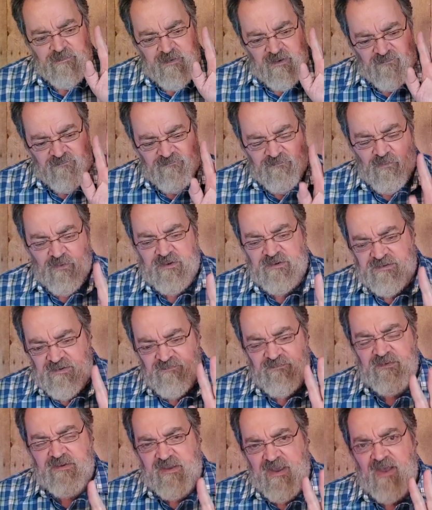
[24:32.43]
there are 40
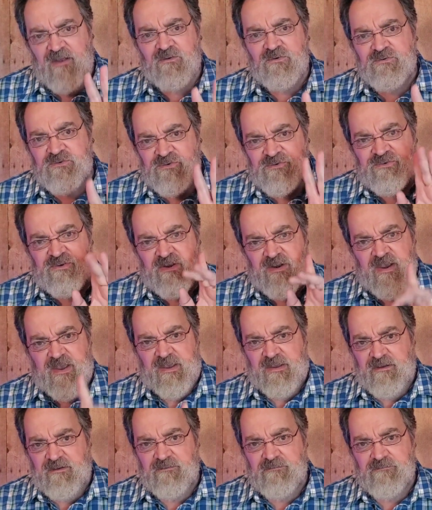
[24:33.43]
different calendars
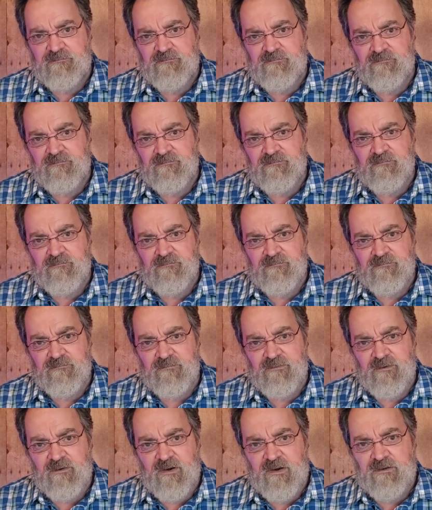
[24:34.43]
today,
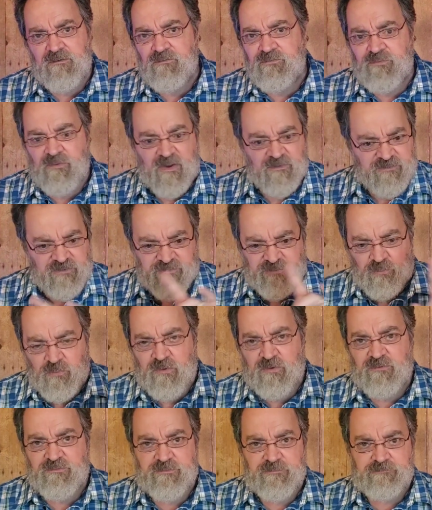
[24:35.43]
all right, throughout this
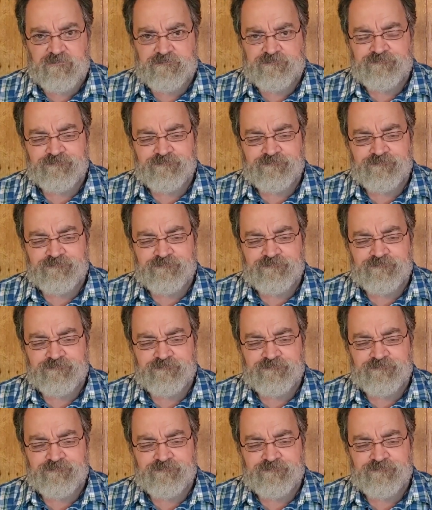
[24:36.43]
world.